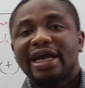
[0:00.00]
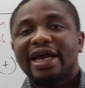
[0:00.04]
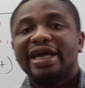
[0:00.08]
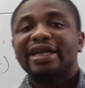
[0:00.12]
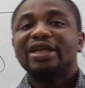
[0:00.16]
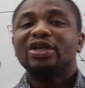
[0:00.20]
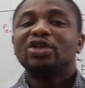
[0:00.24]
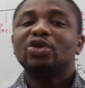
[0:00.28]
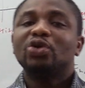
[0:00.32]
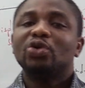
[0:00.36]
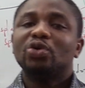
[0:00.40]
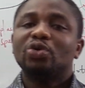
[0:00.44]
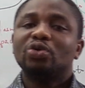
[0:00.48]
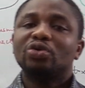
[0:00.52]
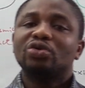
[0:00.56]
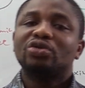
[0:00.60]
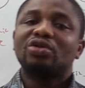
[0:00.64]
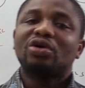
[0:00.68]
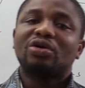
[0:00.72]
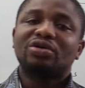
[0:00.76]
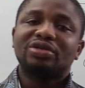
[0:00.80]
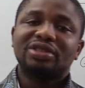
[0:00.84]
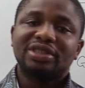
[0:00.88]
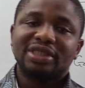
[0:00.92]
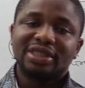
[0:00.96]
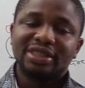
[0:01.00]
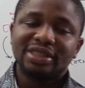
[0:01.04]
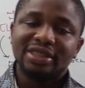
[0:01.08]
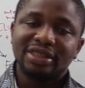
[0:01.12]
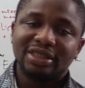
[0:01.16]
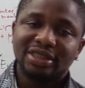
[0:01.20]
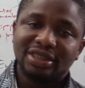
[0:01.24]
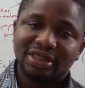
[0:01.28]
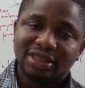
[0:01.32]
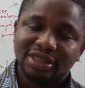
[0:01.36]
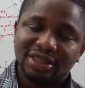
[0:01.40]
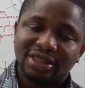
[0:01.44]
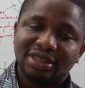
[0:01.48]

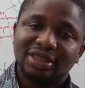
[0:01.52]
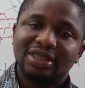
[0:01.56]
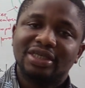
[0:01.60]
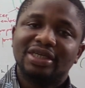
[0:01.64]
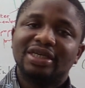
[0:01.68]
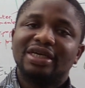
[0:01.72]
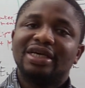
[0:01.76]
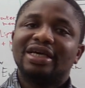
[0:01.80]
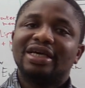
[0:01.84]
endotoxins.